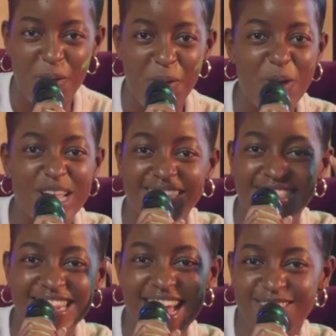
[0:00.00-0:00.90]
when
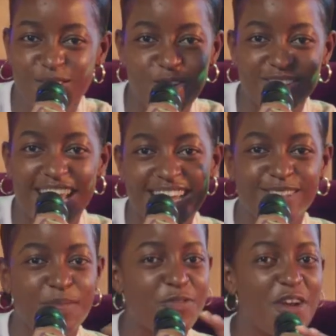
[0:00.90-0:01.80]
Siraj closed the
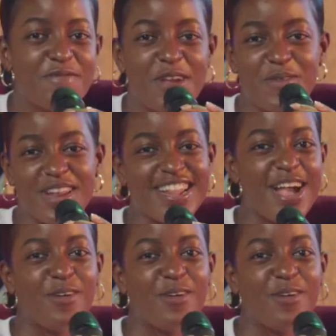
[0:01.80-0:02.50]
exit, before even we did the